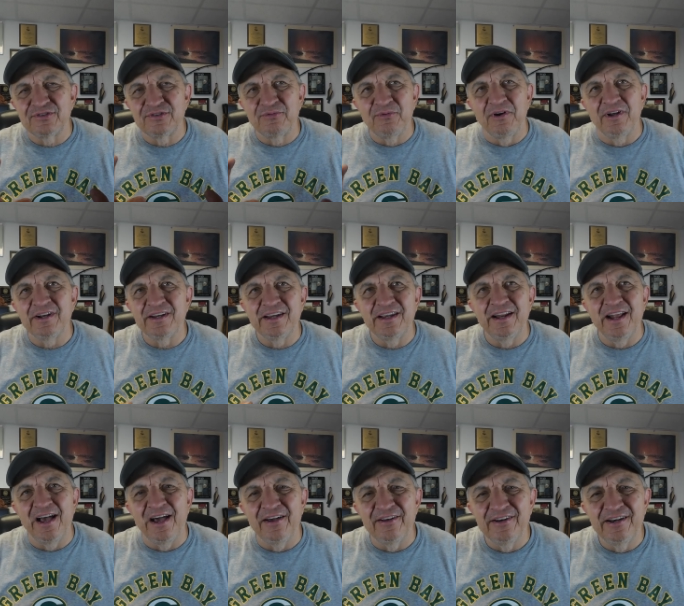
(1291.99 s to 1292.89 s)
want to get
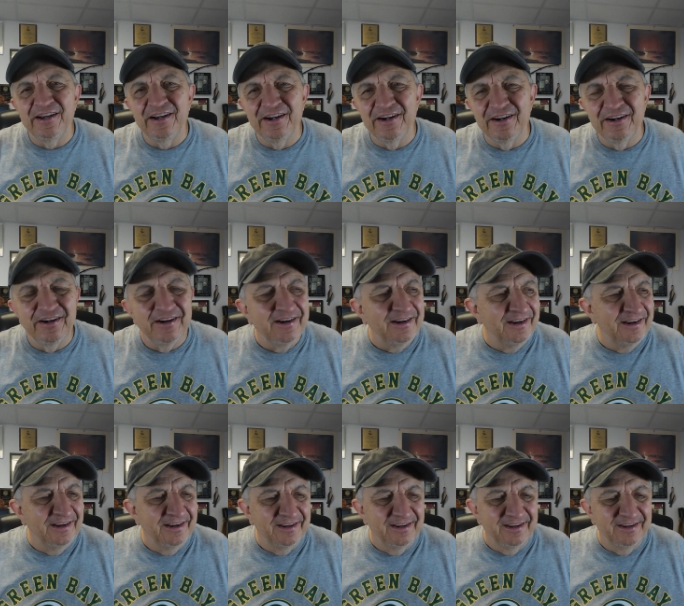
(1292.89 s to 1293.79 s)
out here
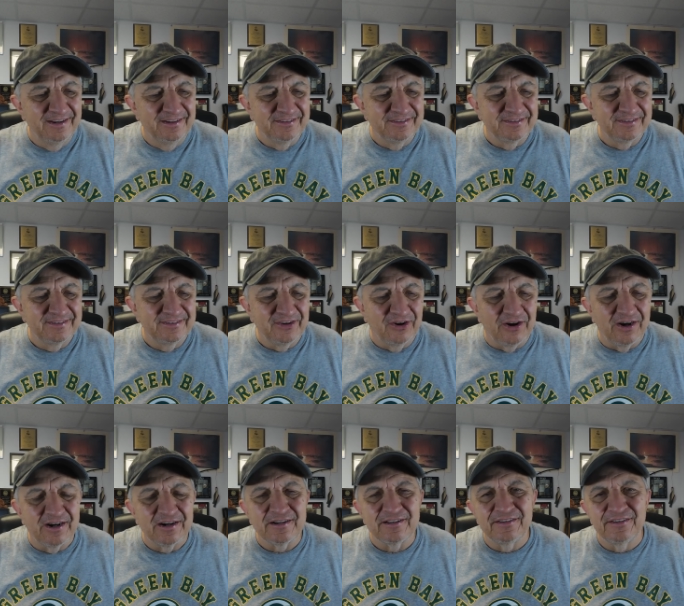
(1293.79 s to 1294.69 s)
and
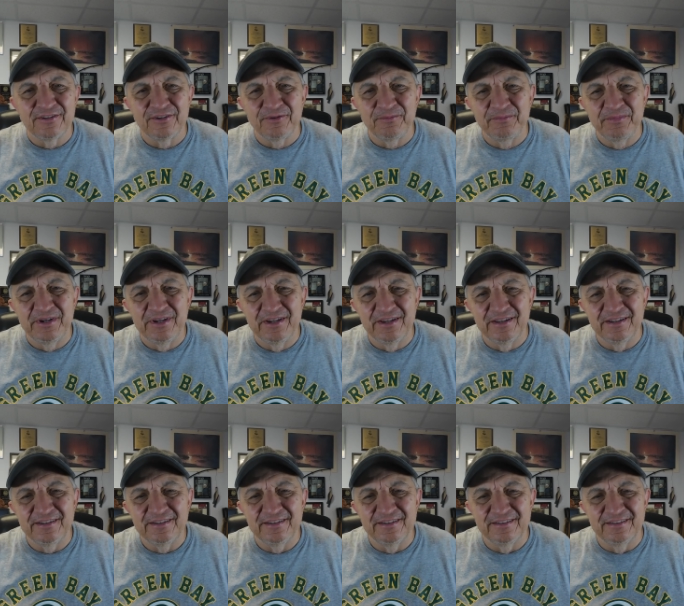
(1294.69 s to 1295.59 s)
talk a little
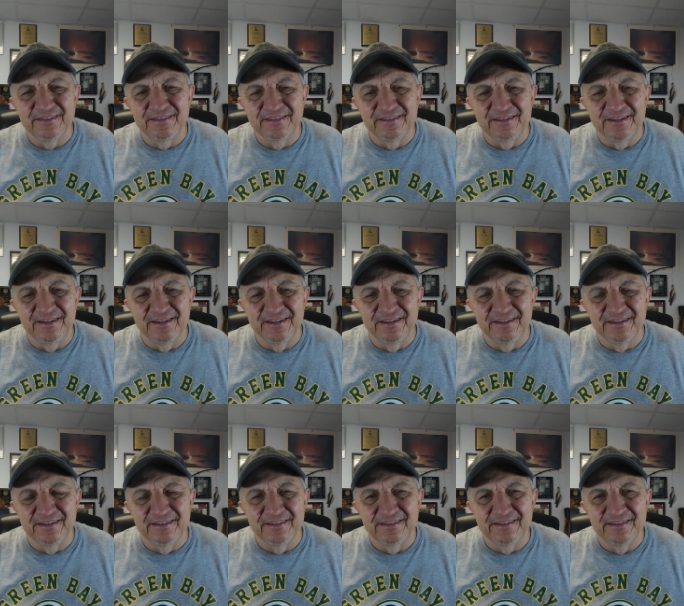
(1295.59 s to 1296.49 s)
bit,
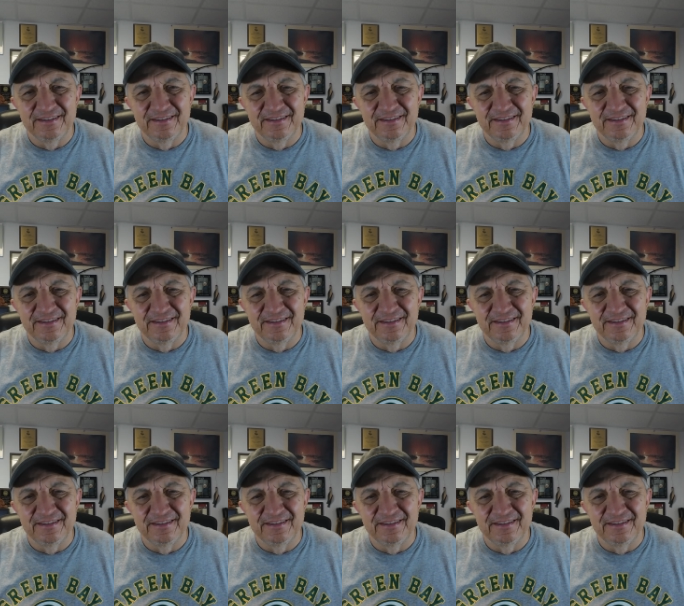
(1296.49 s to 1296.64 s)
and